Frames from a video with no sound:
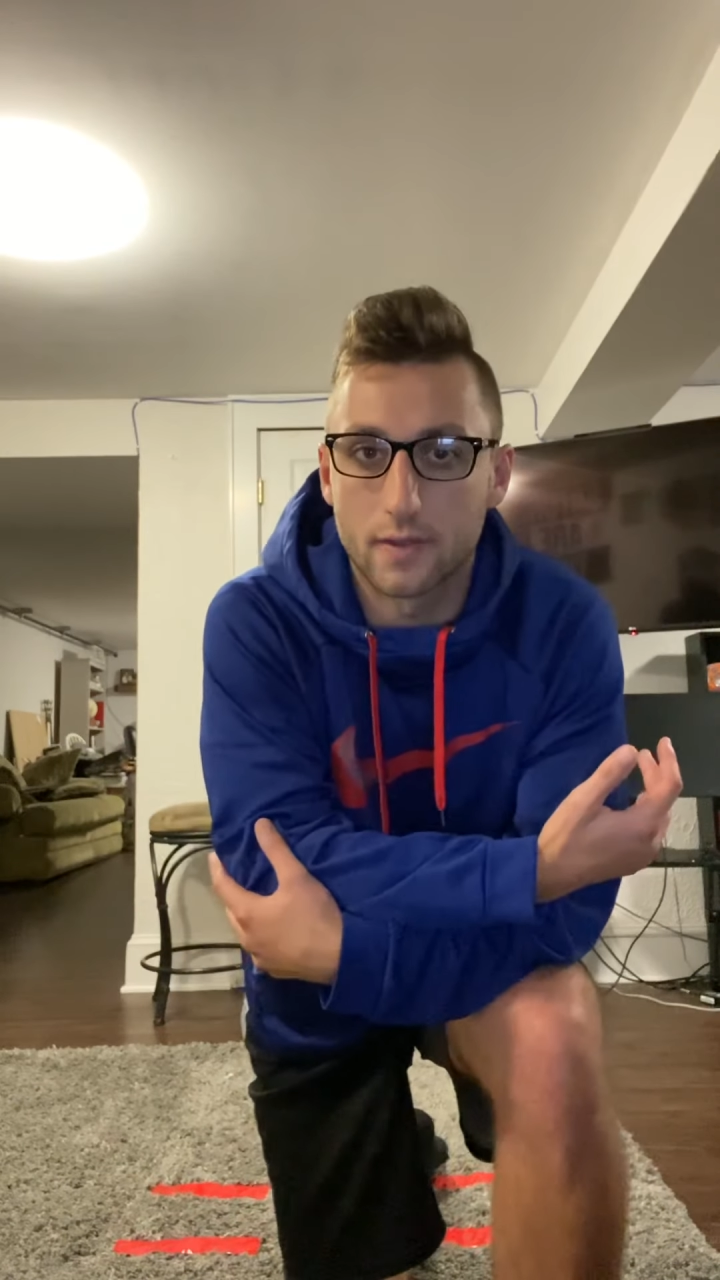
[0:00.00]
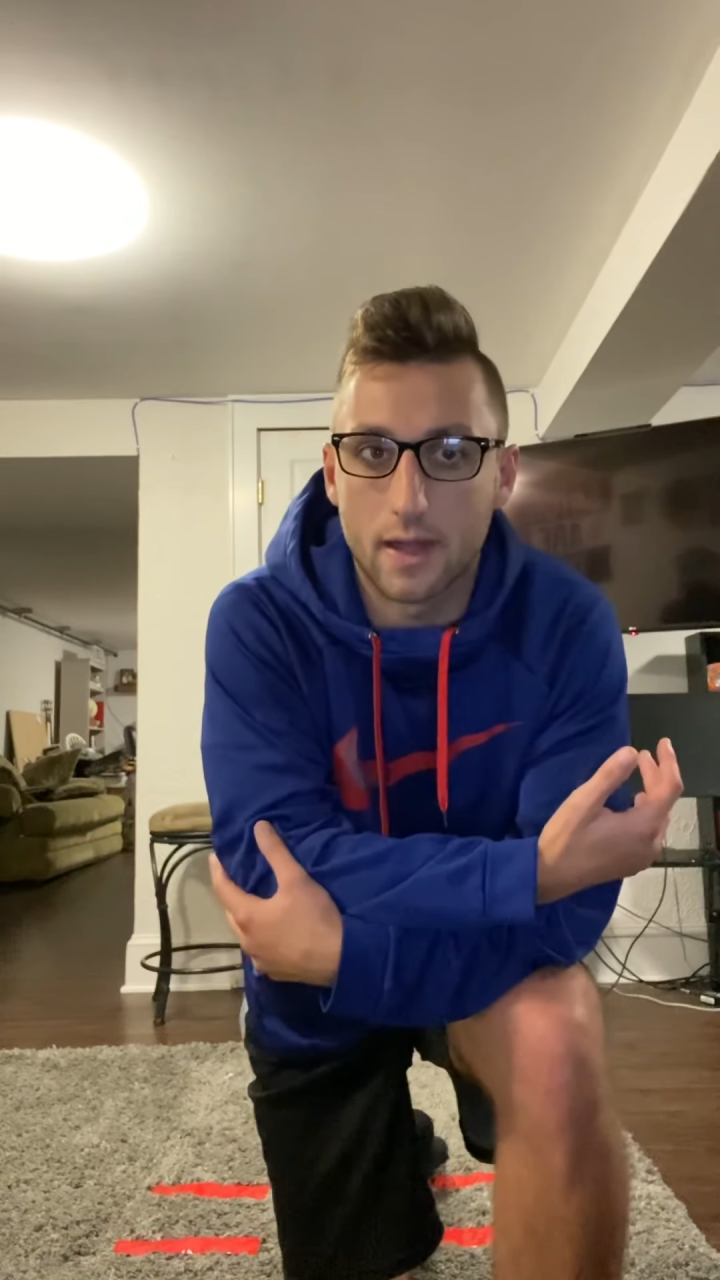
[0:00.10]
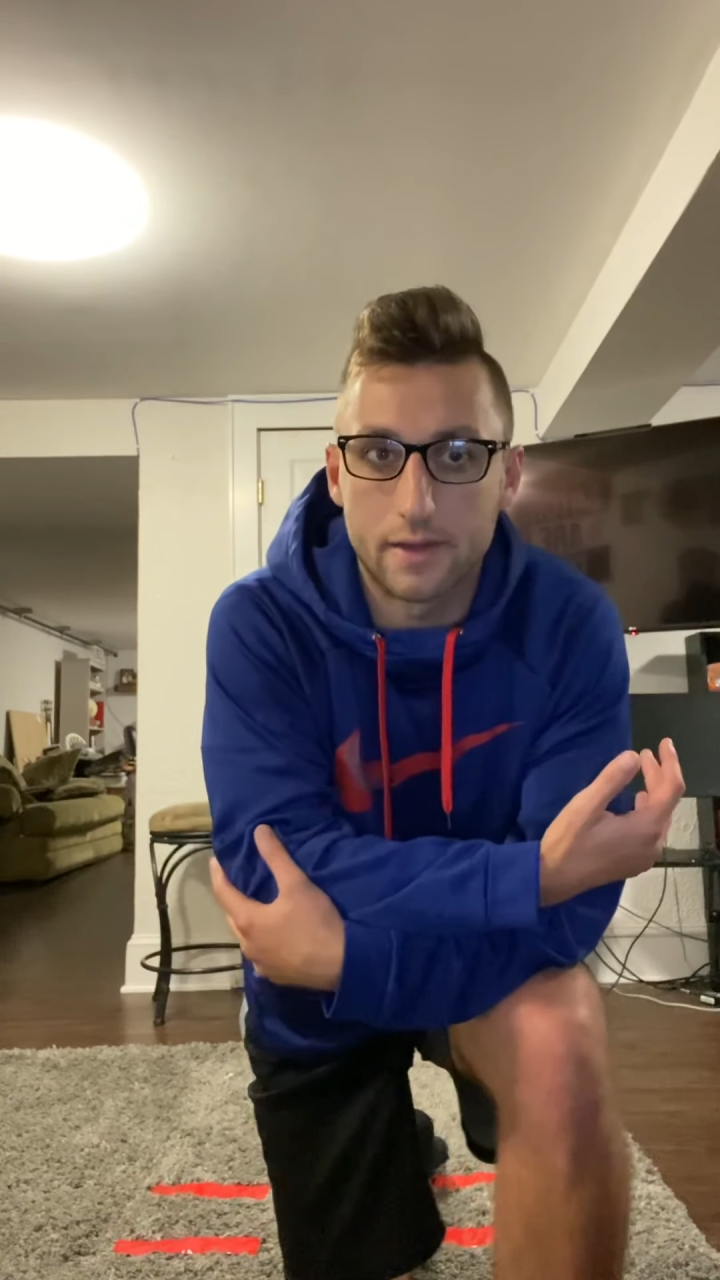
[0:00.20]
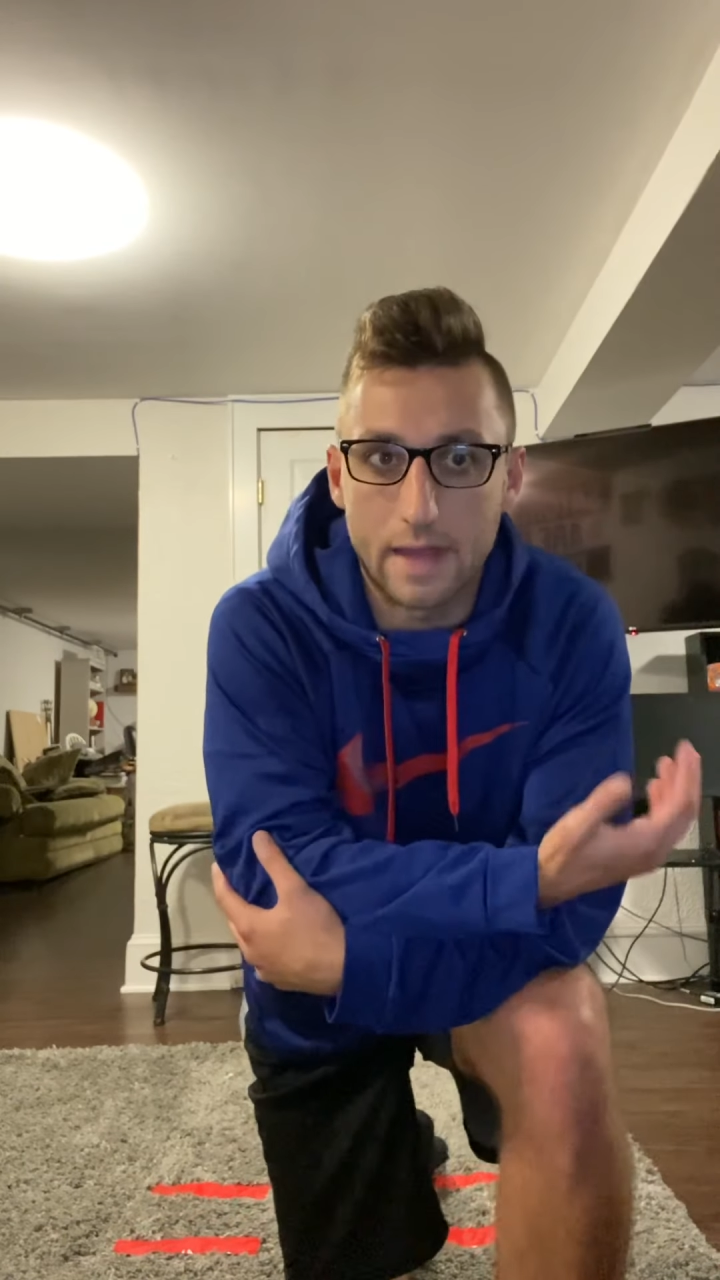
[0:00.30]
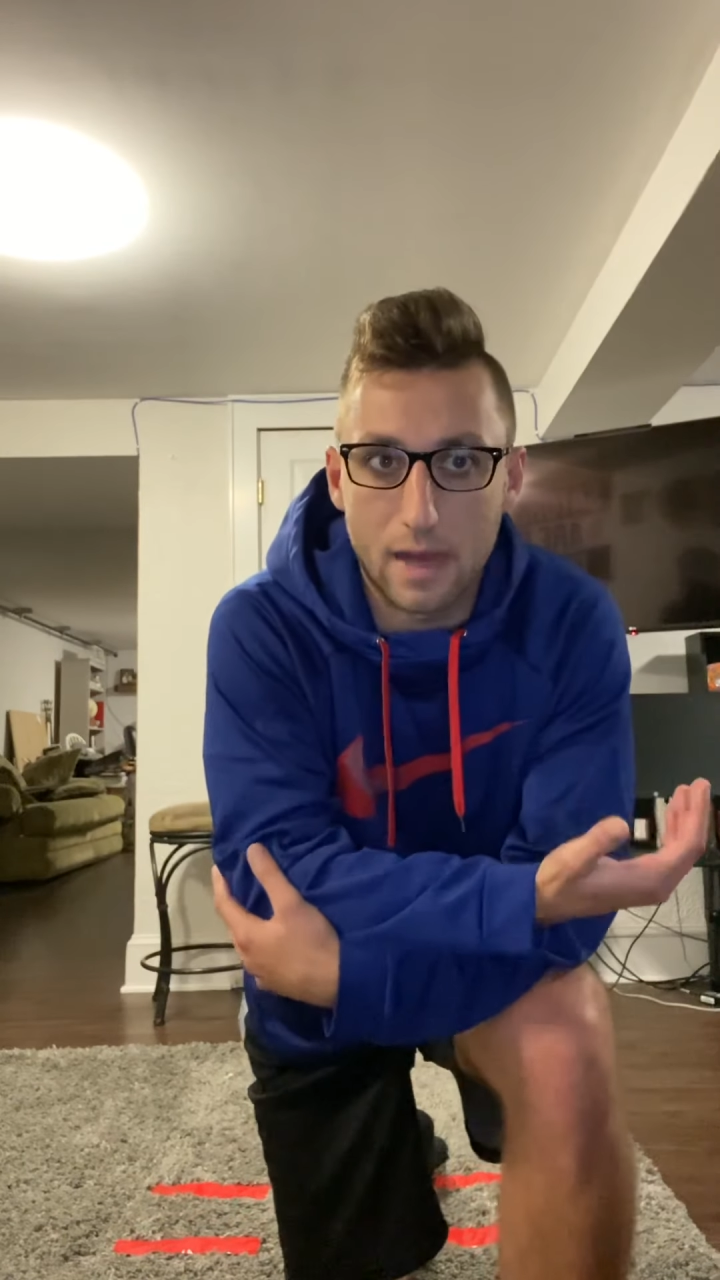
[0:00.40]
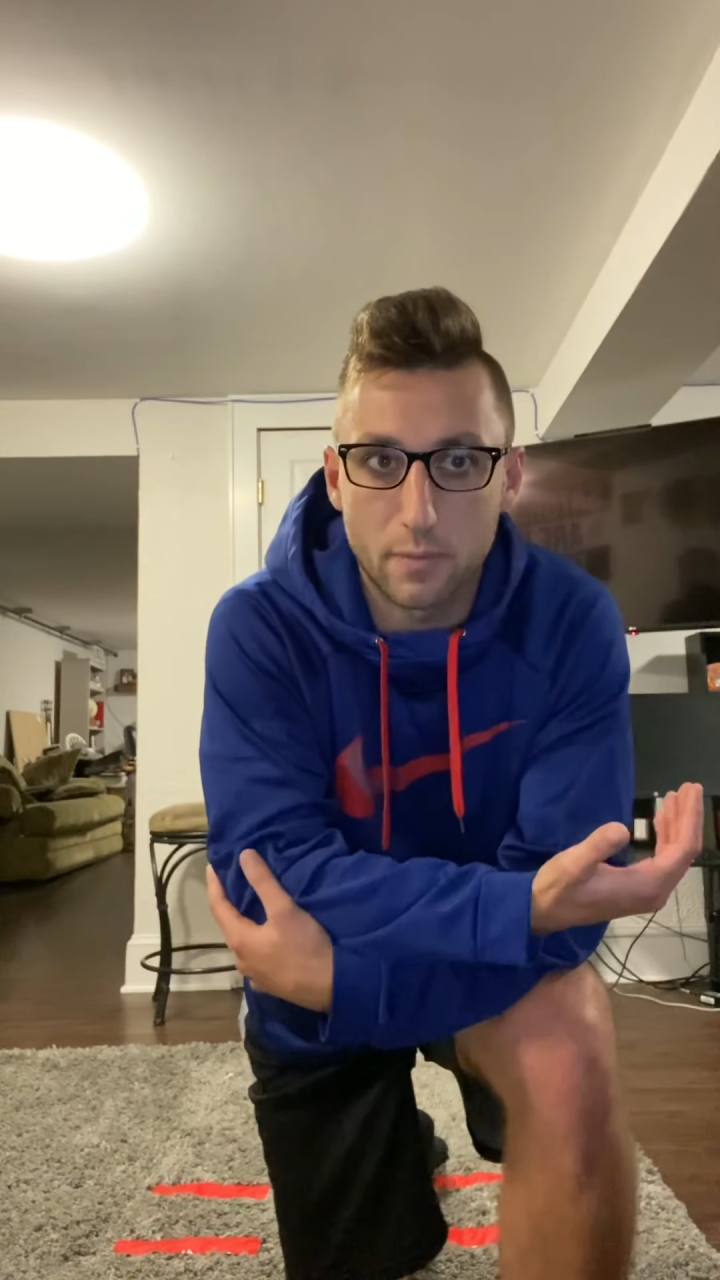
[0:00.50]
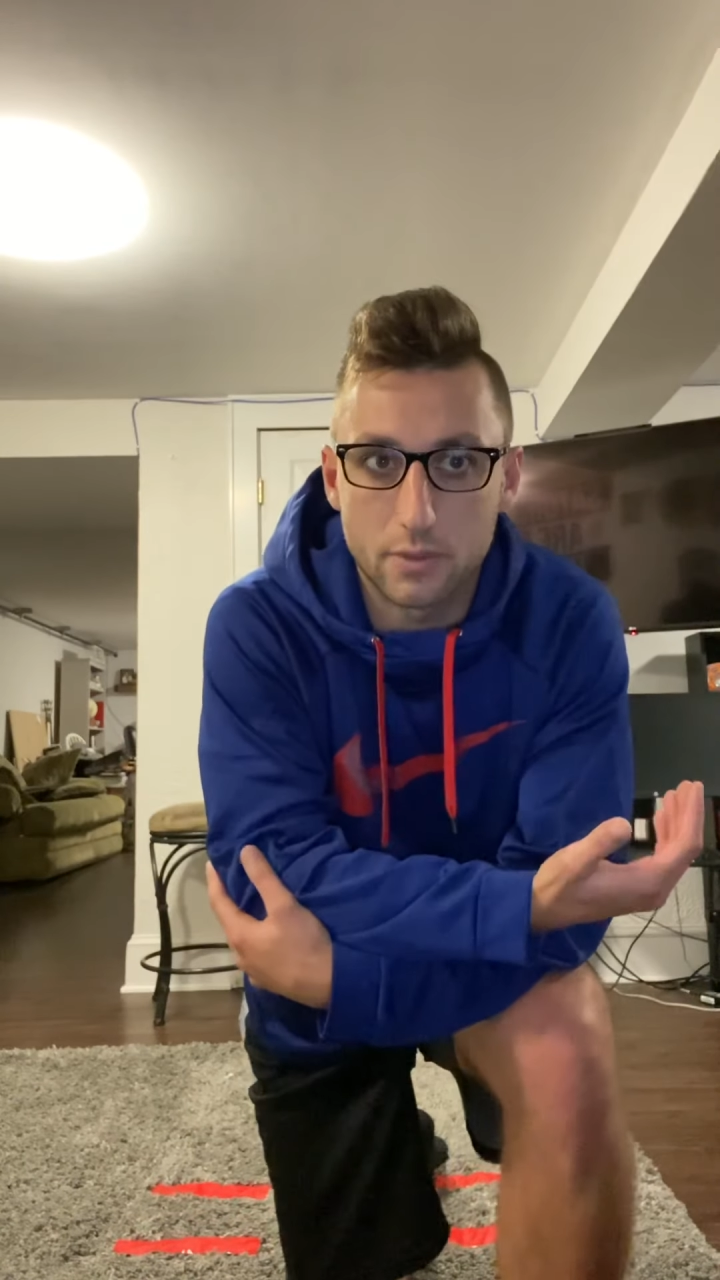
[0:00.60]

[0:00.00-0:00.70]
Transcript: that down